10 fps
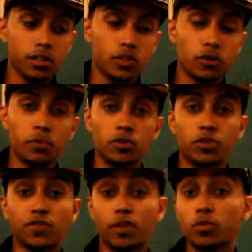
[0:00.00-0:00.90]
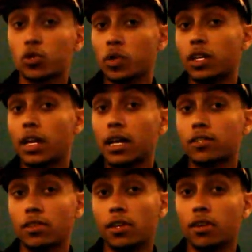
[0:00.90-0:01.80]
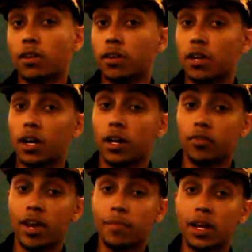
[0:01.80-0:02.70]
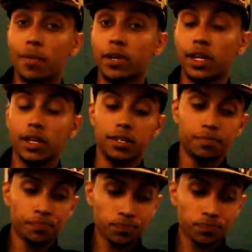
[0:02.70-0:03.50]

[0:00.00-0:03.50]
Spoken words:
Two producers from Sweden, actually, Grammy nominated.